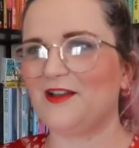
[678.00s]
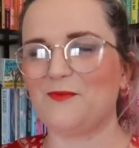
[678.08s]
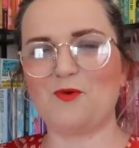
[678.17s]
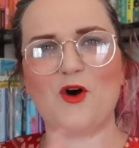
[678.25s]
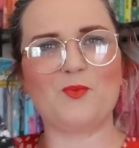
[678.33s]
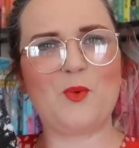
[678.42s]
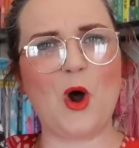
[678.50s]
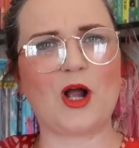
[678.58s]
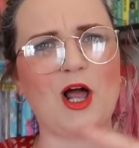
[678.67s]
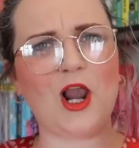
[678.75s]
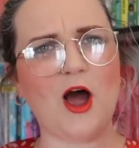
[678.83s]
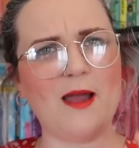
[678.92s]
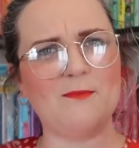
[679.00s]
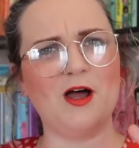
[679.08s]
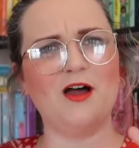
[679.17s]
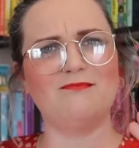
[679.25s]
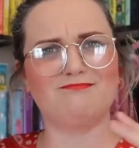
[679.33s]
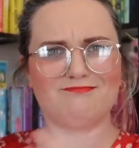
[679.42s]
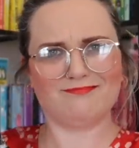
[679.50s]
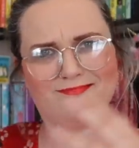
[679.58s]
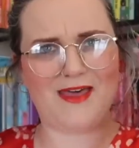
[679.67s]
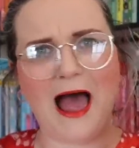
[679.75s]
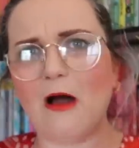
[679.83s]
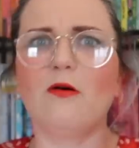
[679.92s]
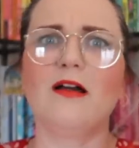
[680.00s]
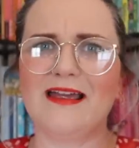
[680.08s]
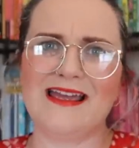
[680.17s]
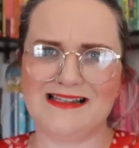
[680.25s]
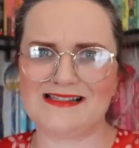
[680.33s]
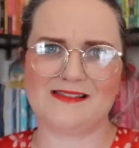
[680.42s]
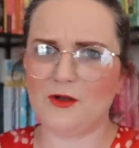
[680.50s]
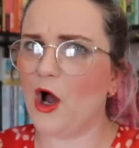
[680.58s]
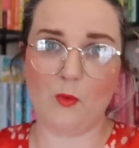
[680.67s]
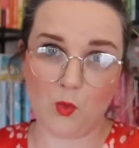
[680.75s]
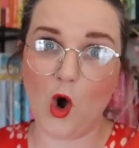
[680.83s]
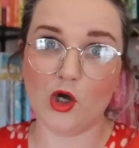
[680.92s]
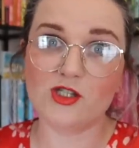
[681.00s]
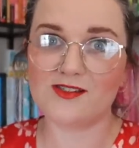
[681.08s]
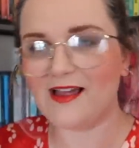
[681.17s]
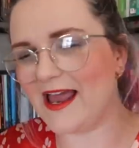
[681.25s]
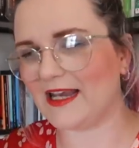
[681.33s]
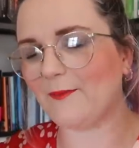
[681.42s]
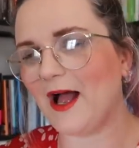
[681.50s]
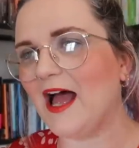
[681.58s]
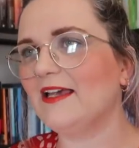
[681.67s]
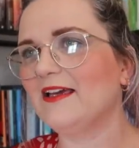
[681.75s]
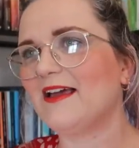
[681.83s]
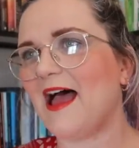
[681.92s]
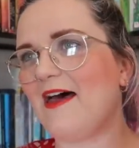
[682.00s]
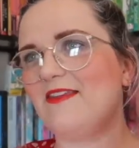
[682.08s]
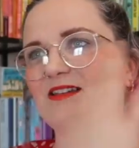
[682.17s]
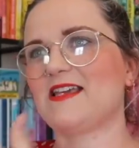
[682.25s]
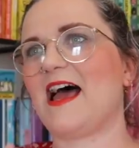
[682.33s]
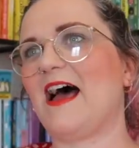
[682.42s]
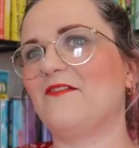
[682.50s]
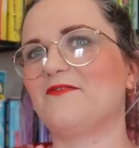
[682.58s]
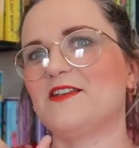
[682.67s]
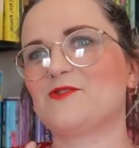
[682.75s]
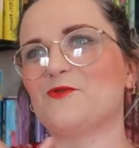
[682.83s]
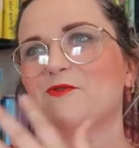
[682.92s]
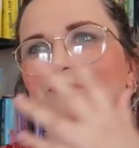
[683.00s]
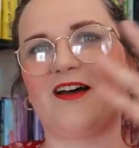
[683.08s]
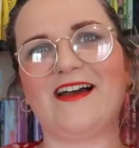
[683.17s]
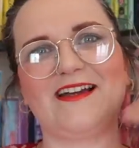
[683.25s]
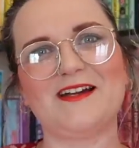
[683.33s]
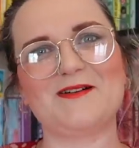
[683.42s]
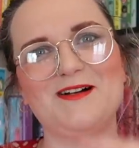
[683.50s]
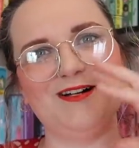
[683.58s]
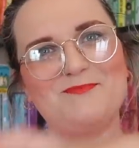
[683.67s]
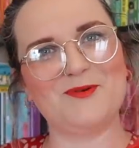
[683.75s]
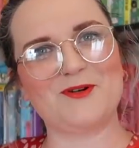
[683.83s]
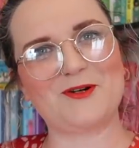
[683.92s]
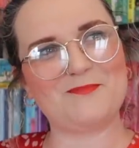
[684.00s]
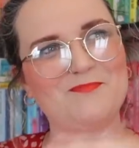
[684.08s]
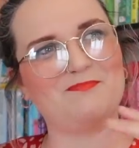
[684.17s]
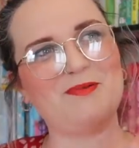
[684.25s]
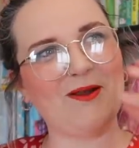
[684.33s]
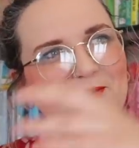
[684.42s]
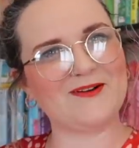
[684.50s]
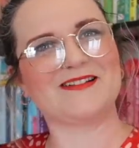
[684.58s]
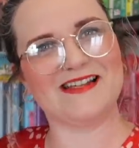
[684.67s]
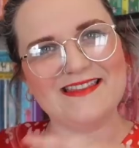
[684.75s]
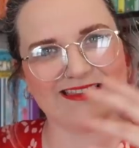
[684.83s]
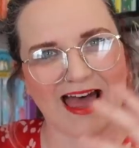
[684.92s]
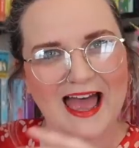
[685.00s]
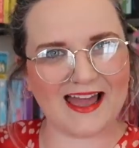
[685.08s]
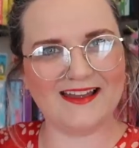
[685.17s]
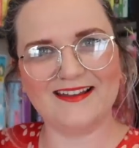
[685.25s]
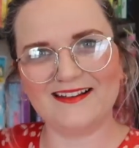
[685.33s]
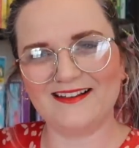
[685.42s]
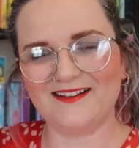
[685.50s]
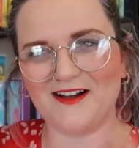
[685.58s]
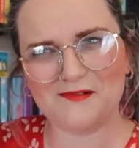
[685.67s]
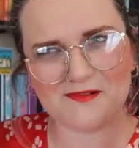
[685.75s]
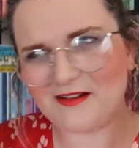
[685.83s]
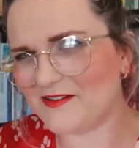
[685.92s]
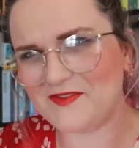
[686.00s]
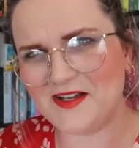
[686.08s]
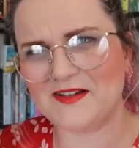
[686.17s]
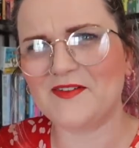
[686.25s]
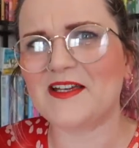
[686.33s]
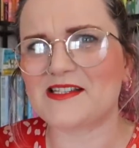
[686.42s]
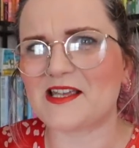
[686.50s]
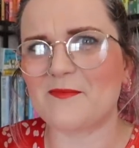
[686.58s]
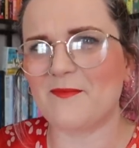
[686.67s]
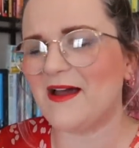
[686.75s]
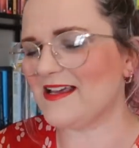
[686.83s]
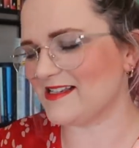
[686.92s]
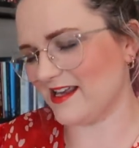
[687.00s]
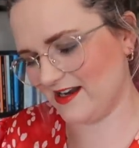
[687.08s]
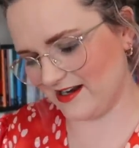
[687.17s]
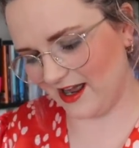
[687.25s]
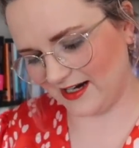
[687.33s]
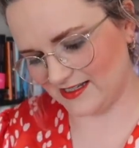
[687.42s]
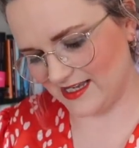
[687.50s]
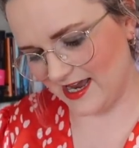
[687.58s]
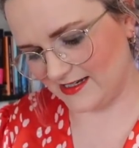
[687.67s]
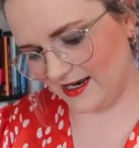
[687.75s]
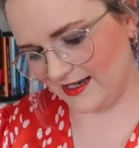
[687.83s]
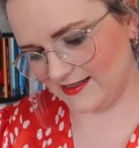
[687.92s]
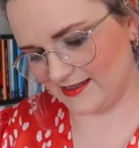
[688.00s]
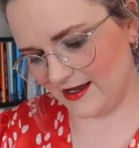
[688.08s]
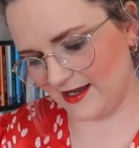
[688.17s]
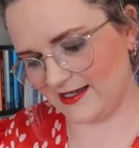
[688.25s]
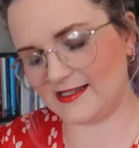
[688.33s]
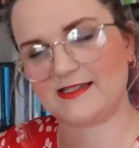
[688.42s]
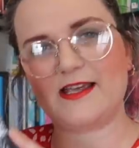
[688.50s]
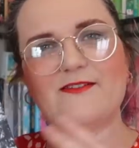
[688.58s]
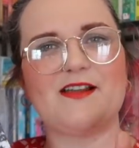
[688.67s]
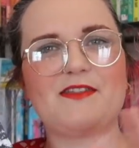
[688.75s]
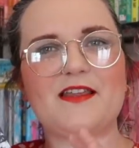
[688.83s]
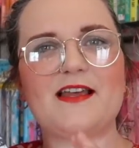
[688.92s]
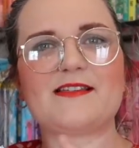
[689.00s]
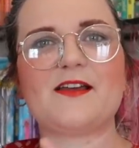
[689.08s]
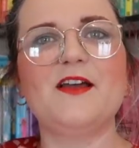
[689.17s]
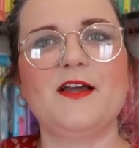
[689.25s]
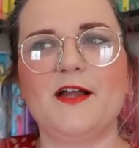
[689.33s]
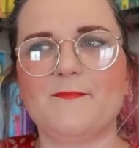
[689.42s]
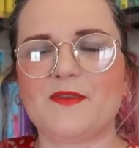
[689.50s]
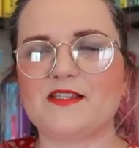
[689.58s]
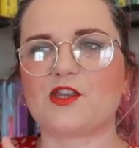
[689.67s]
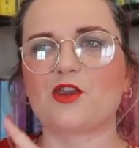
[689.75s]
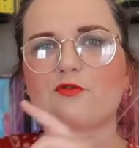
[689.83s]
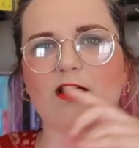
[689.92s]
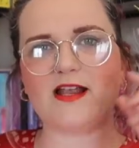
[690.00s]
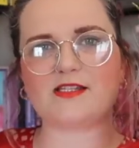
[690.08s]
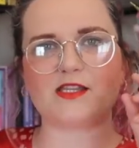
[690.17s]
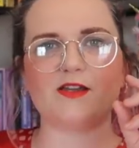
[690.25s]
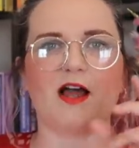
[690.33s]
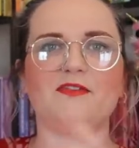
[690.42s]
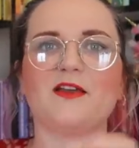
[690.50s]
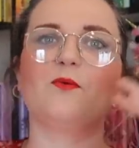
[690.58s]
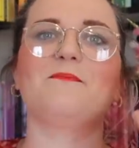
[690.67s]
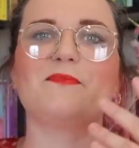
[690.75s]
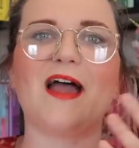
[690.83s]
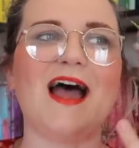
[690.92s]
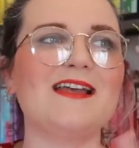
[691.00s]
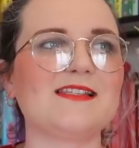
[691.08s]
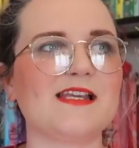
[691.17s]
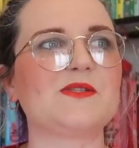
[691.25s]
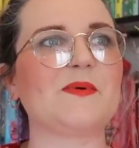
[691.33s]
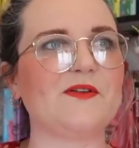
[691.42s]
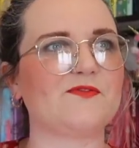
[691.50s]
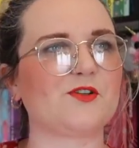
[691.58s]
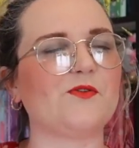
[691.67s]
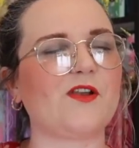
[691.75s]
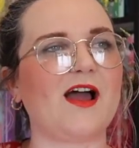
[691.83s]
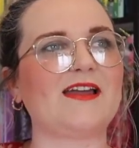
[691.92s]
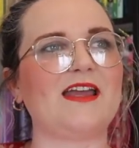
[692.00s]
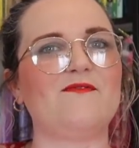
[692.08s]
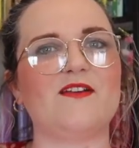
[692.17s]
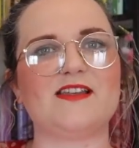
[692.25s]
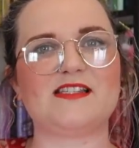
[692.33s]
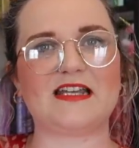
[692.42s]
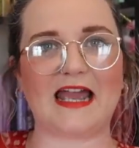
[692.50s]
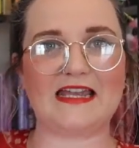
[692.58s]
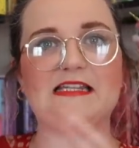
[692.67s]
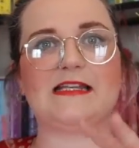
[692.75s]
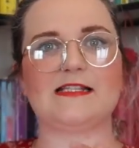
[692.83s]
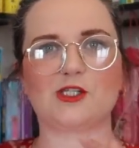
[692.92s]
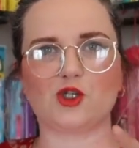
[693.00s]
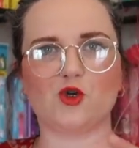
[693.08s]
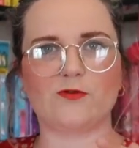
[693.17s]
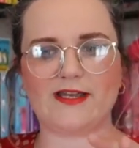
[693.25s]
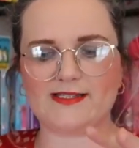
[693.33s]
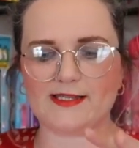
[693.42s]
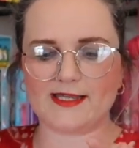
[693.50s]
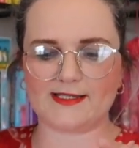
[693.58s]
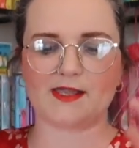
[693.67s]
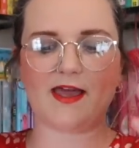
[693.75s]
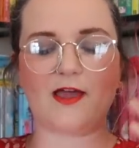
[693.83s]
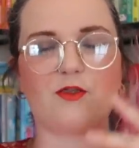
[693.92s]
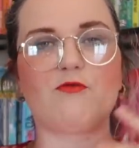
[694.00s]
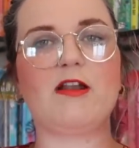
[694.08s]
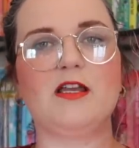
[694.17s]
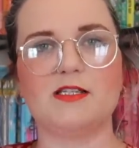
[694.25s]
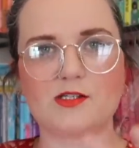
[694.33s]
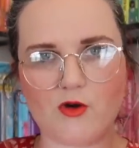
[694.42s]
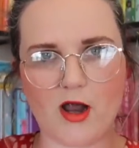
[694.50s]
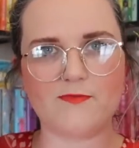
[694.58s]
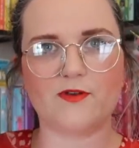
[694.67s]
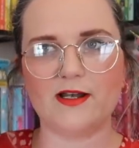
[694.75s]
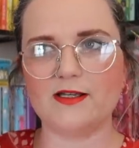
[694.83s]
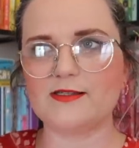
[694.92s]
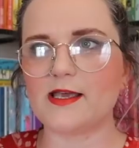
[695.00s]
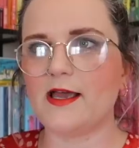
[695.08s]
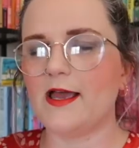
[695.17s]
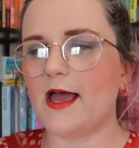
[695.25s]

like what what a climate that is was anyway. And then to have this sort of like book plunked in there, I think it's going to be amazing. And like I said, it's a, it's a series, and I think there's a there's a thread that I think, as is with sort of like investigating stories and things like that, thrillers, crime thrillers.